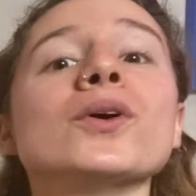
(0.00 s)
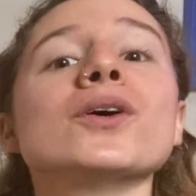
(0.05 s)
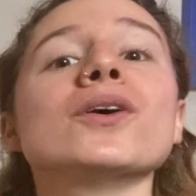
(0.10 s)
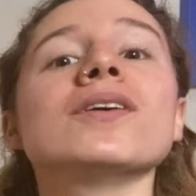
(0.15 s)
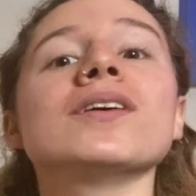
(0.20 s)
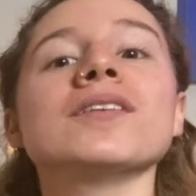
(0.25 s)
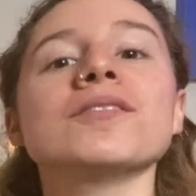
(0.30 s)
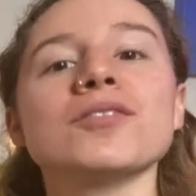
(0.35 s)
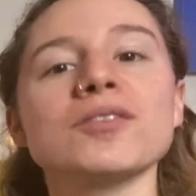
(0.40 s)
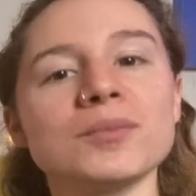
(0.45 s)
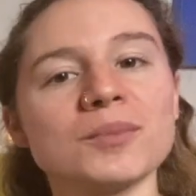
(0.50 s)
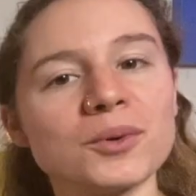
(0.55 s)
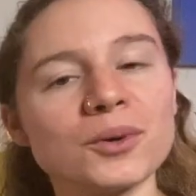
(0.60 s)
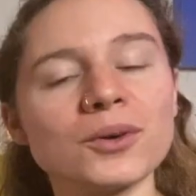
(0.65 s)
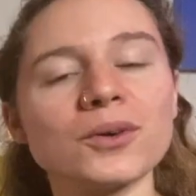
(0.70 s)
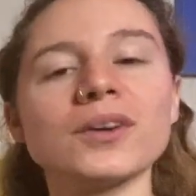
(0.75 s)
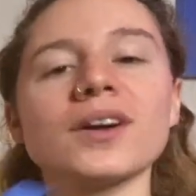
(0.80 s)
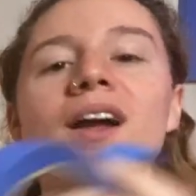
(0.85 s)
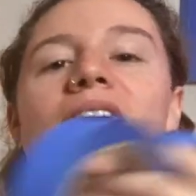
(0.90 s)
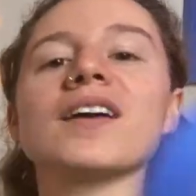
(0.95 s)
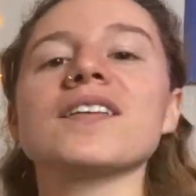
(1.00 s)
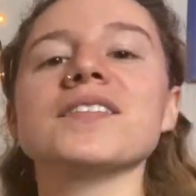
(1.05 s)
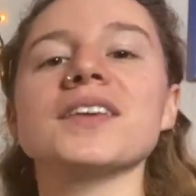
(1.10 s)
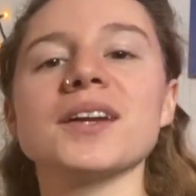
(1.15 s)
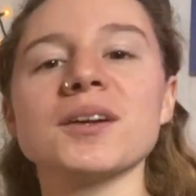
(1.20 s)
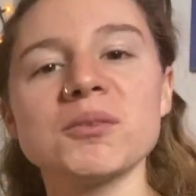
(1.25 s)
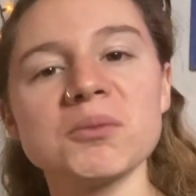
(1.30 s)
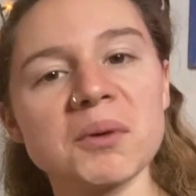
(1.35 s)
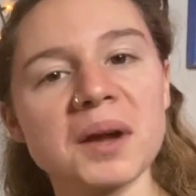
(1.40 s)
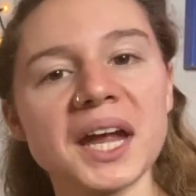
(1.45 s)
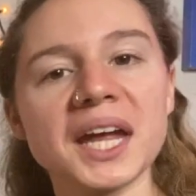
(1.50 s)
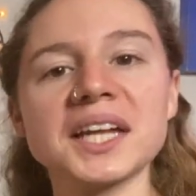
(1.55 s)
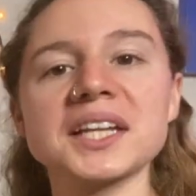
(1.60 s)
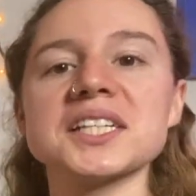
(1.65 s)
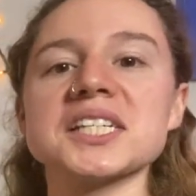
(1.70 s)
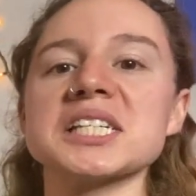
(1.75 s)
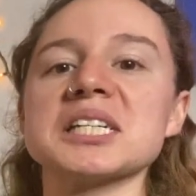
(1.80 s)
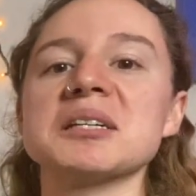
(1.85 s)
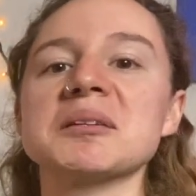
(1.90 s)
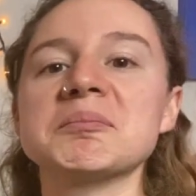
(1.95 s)
going for more of a
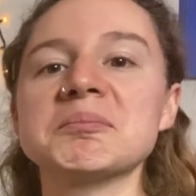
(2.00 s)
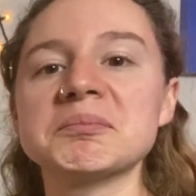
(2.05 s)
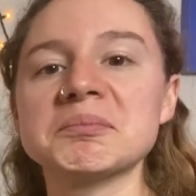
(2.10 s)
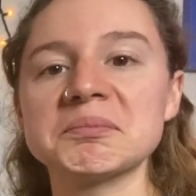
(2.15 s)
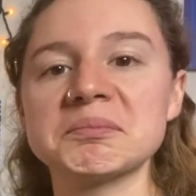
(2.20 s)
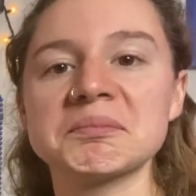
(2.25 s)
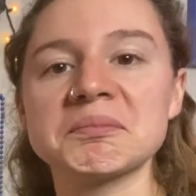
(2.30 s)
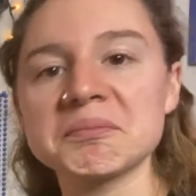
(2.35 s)
random,